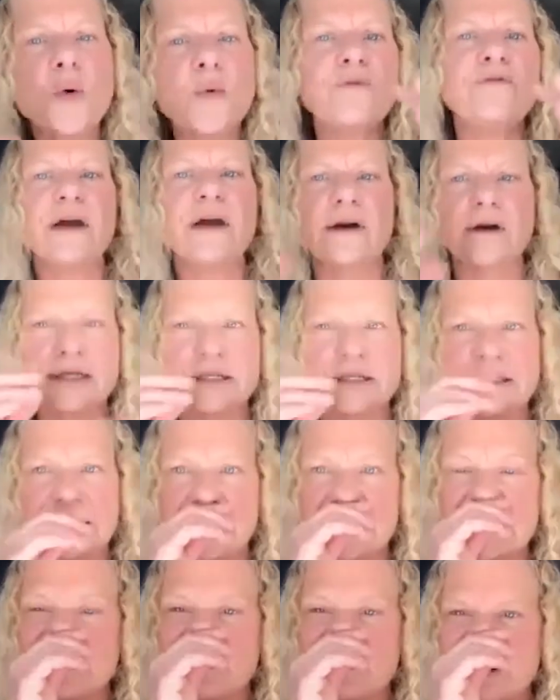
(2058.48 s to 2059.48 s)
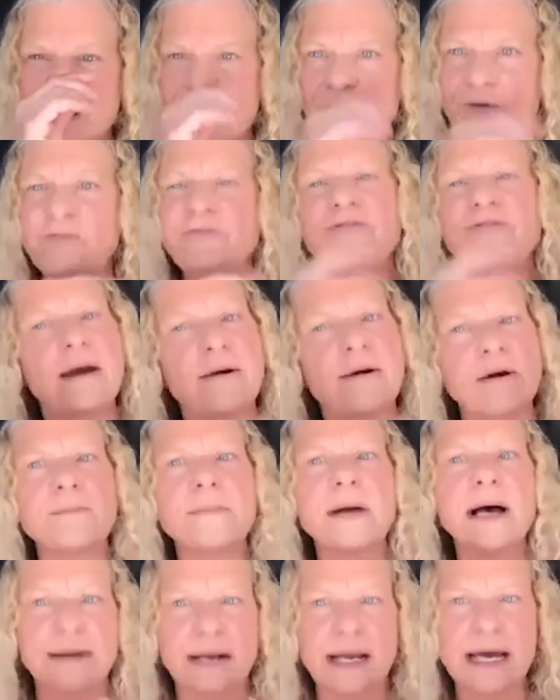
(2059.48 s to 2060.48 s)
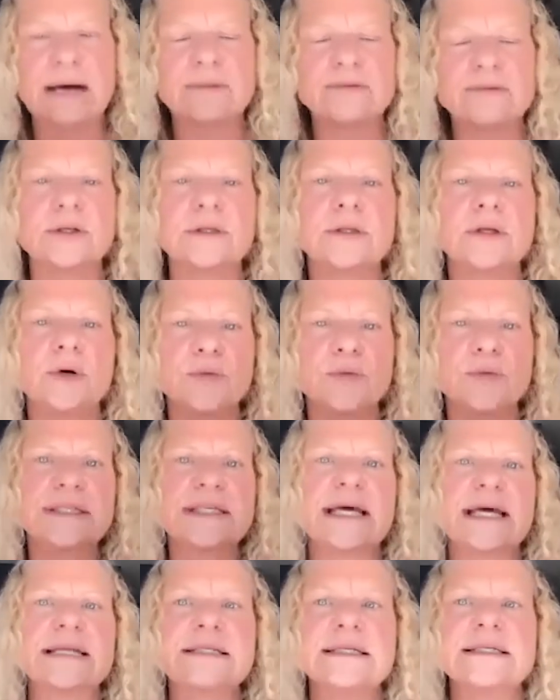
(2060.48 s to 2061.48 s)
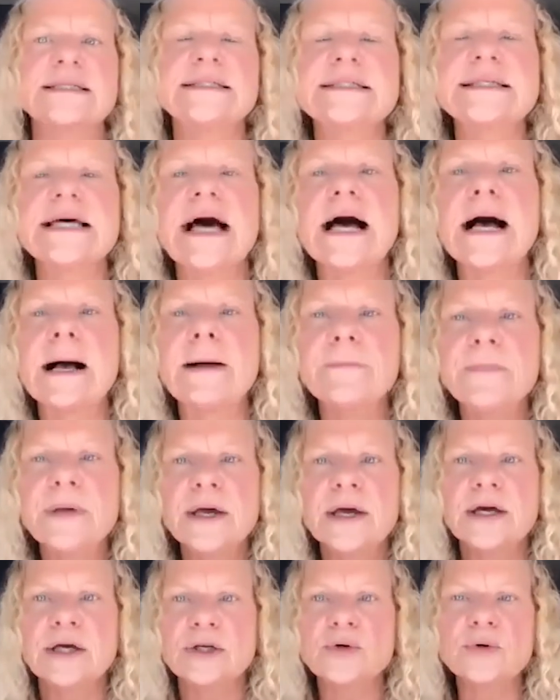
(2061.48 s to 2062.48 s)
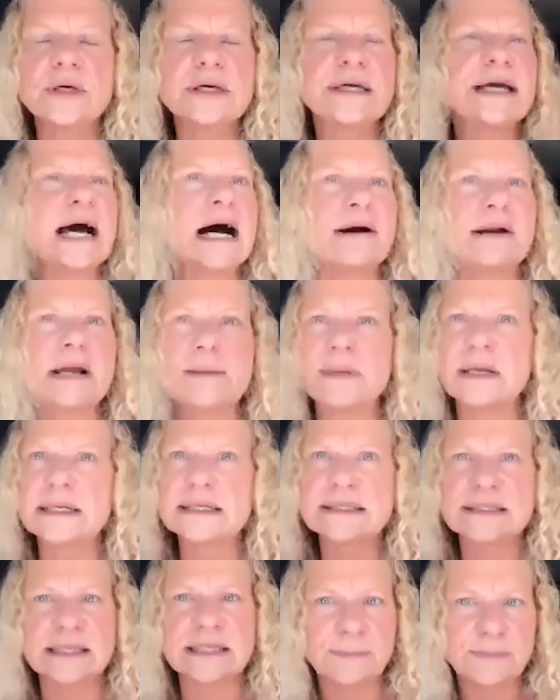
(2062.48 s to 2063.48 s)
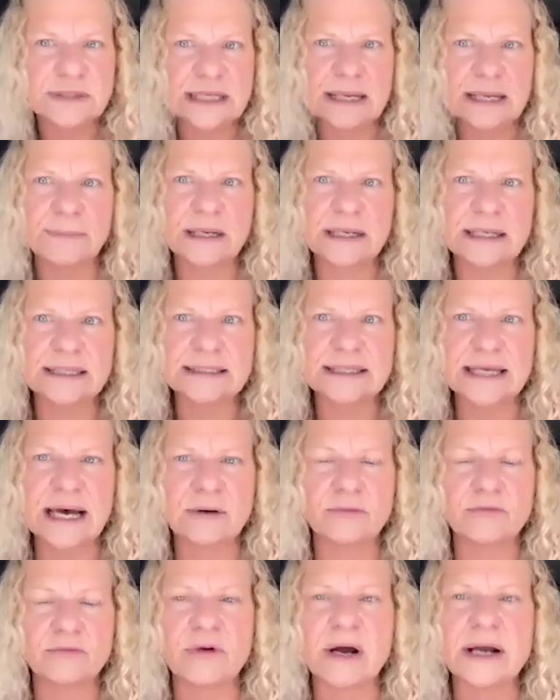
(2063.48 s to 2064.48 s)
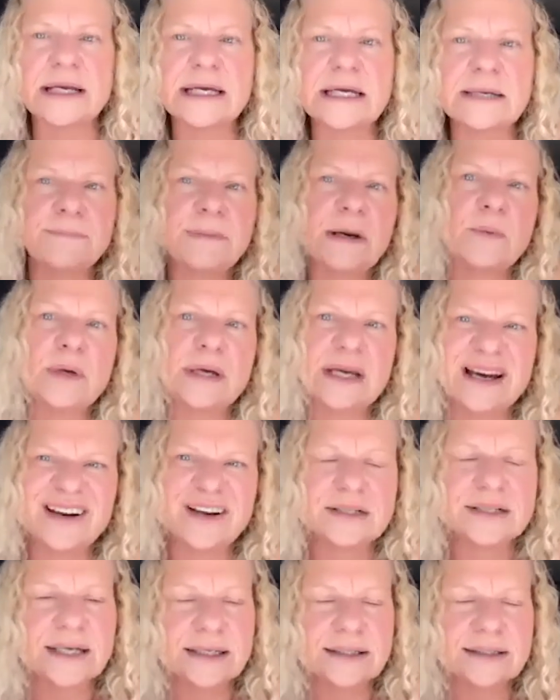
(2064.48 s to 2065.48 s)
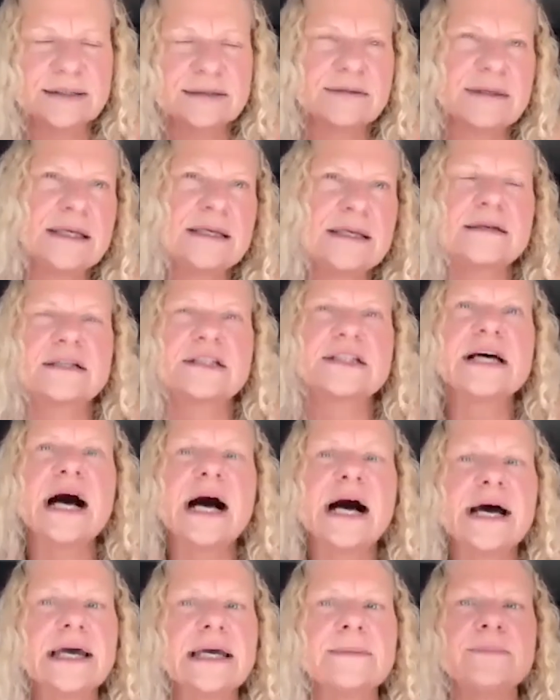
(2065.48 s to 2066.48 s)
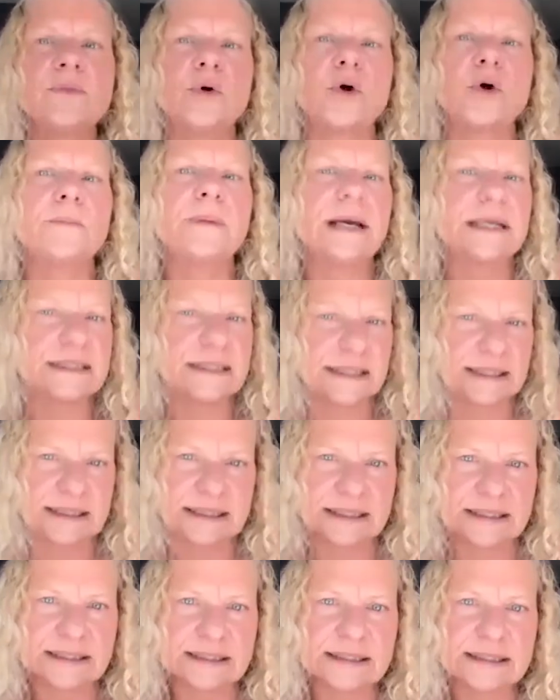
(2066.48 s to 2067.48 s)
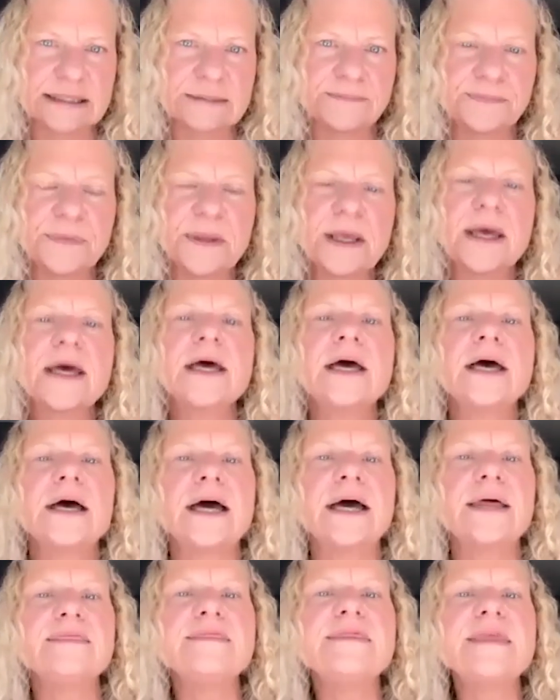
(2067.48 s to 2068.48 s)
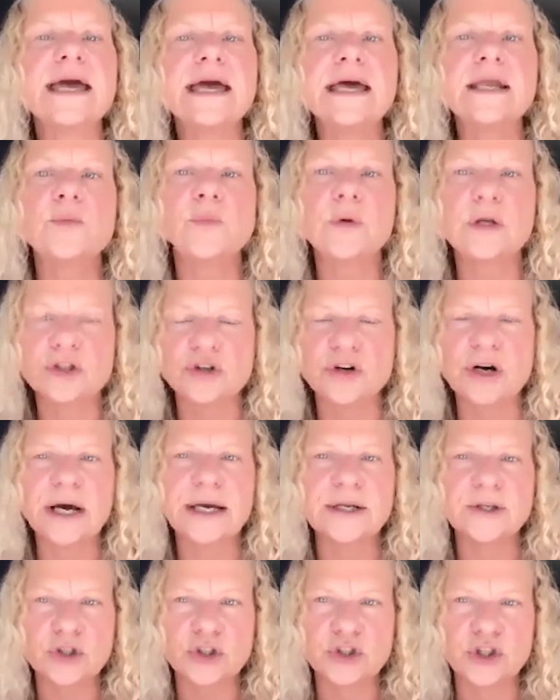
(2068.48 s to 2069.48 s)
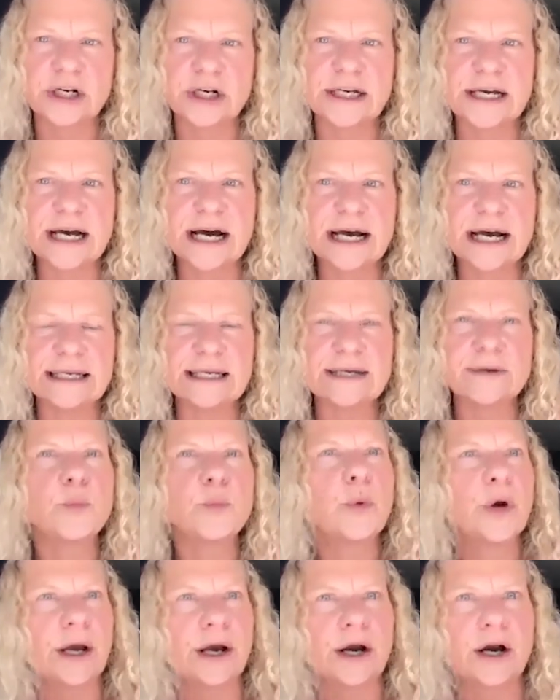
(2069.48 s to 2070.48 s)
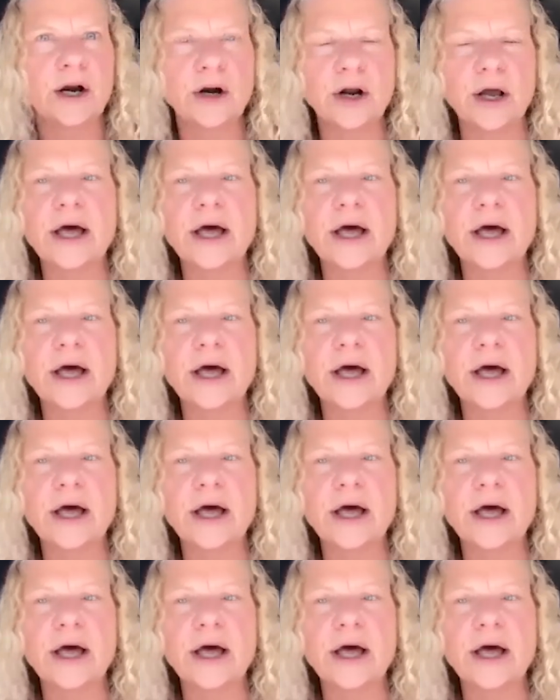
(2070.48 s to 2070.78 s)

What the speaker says: various things. We know a fair amount how to load the tendons. You can count how many steps somebody's out running, but we kind of test either time or by distance. And then we're trying to start guiding where